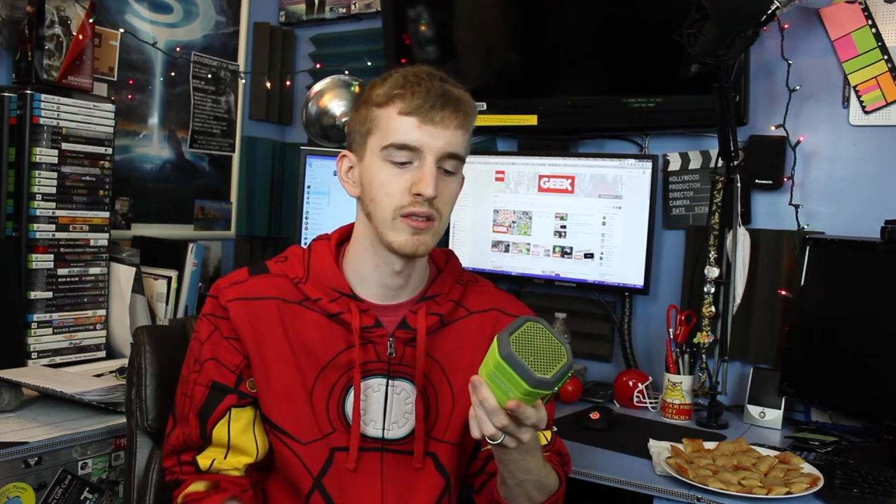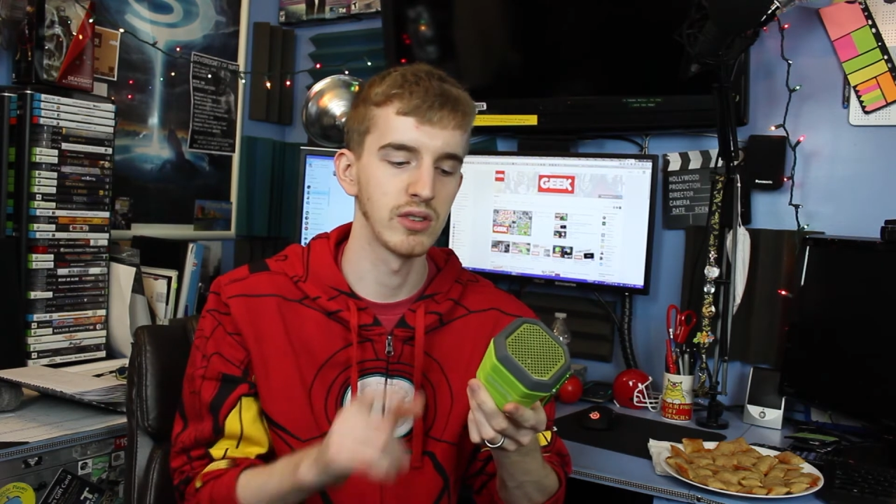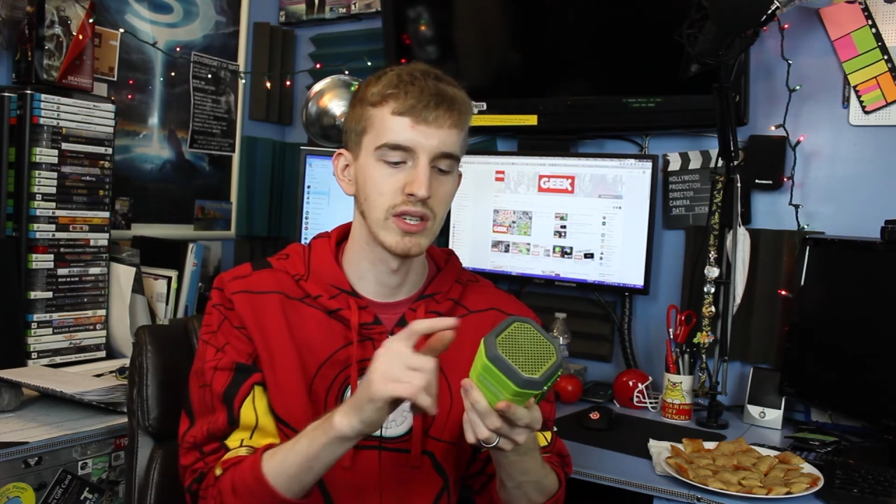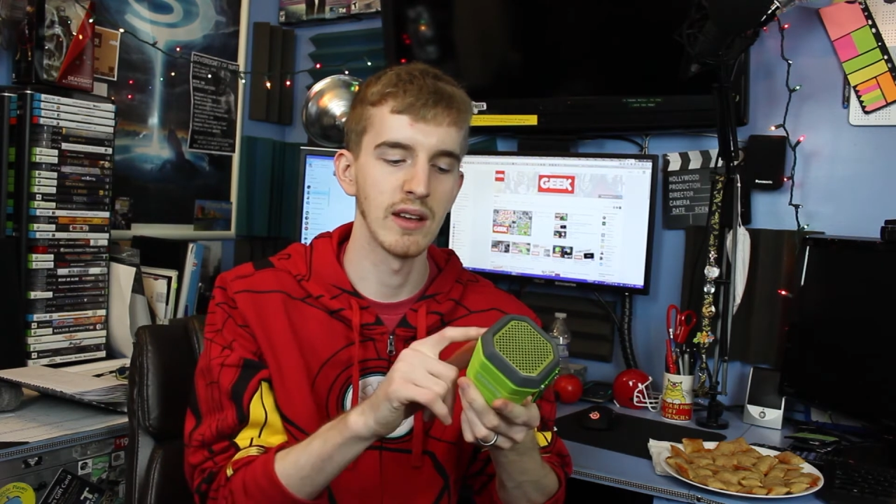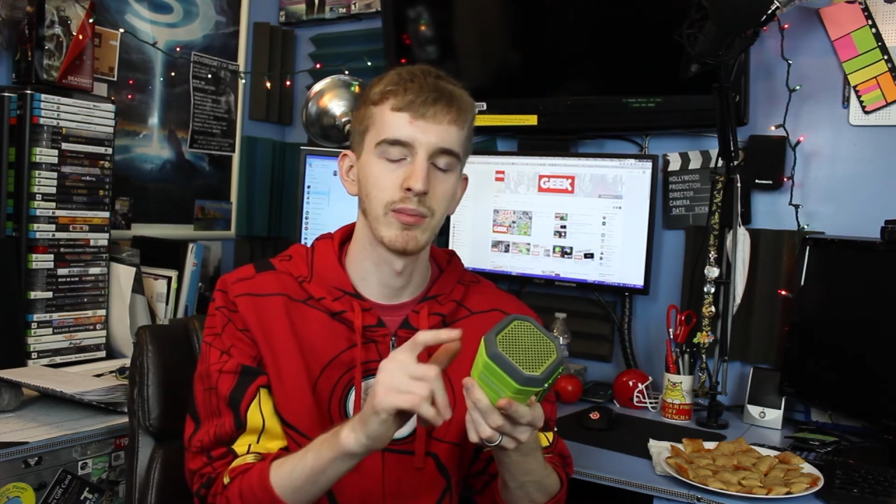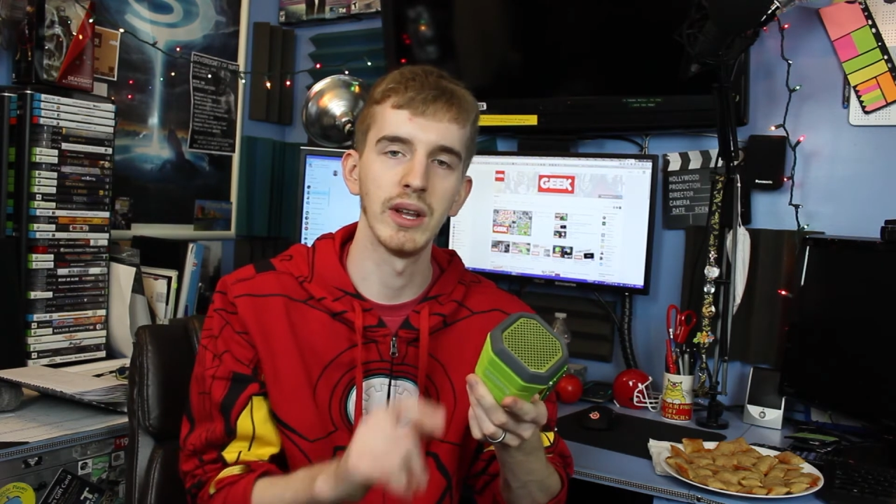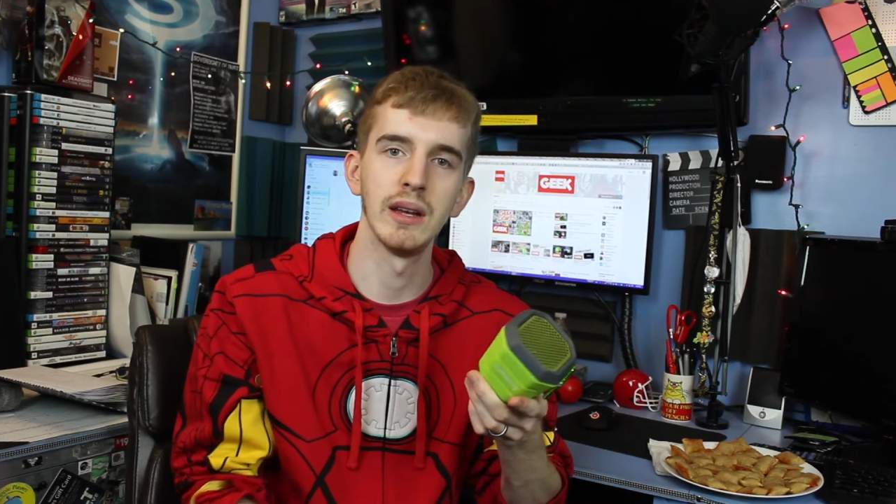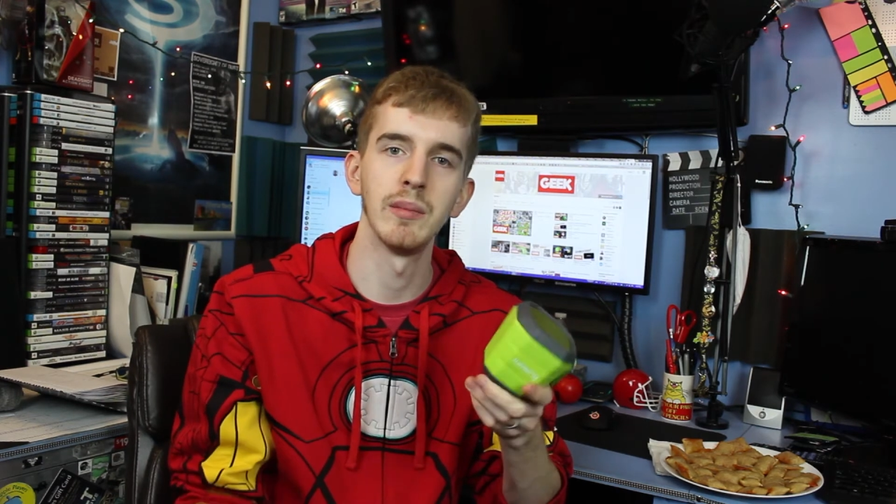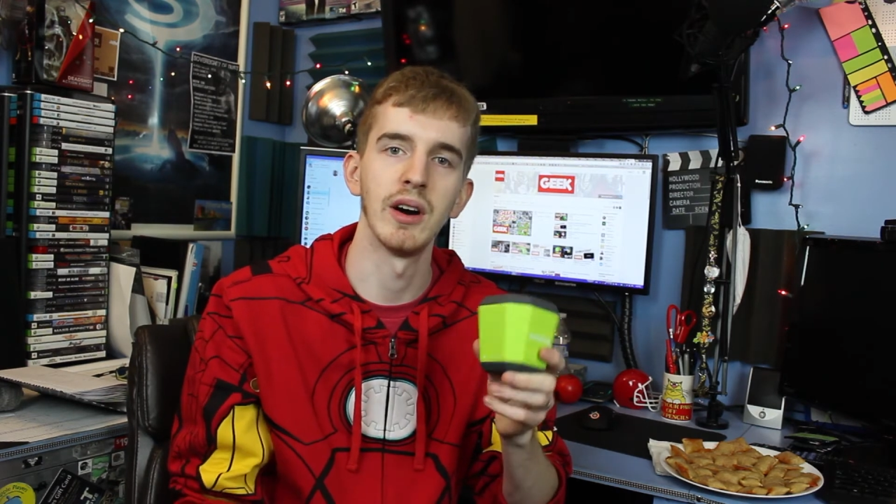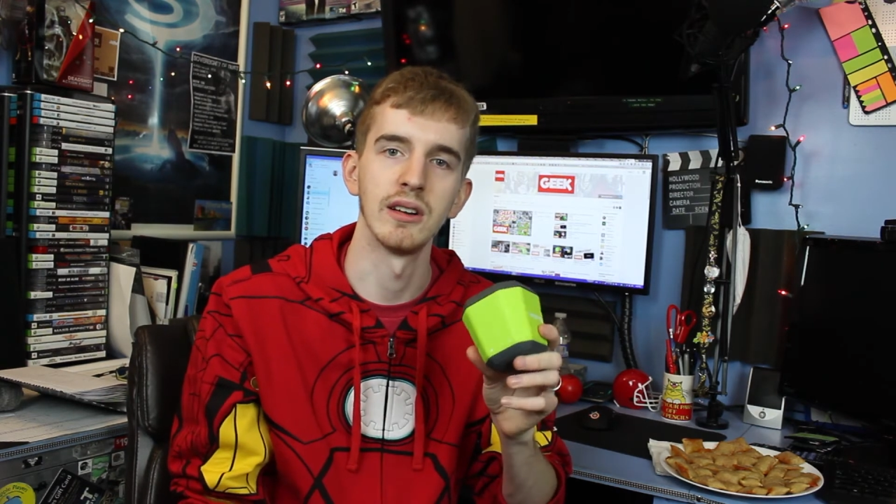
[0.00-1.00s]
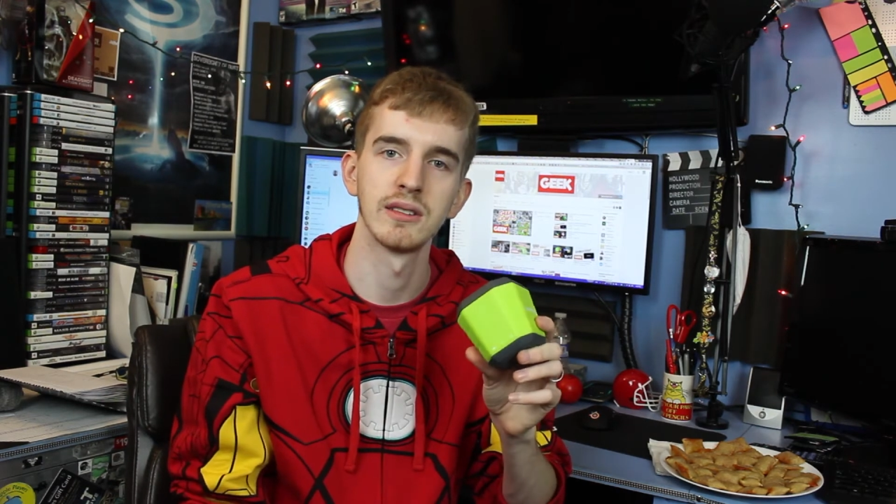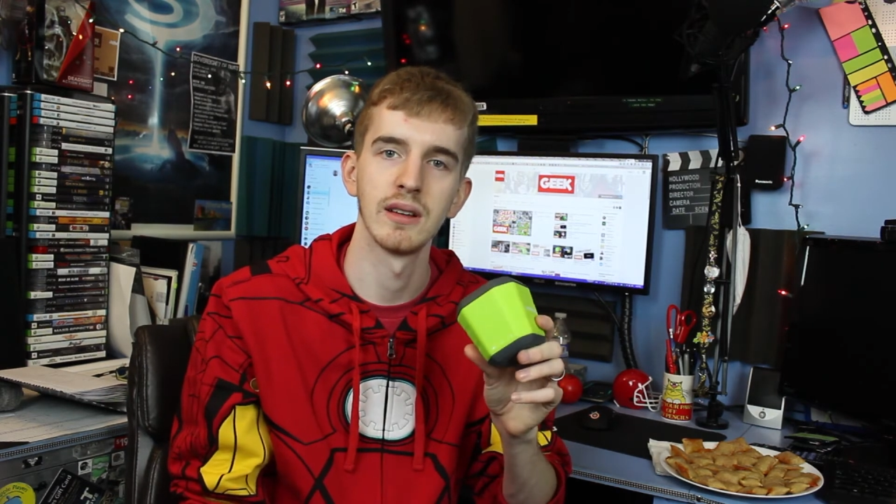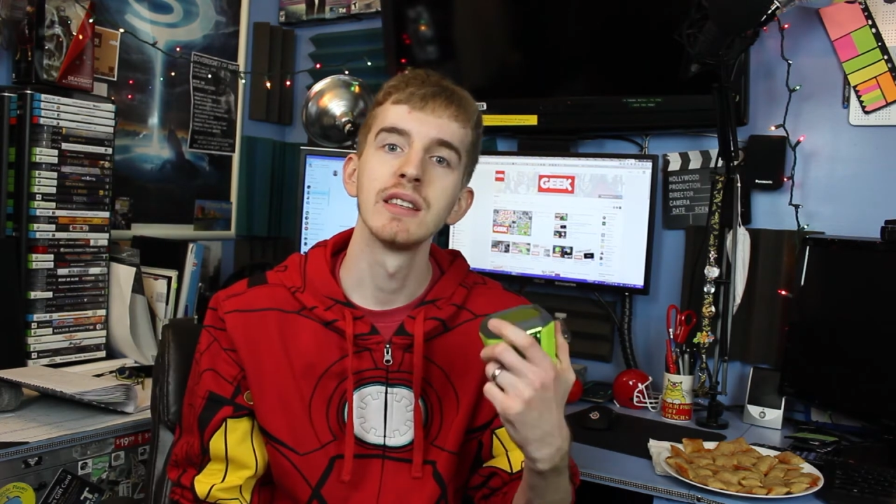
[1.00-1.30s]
You just have play and pause.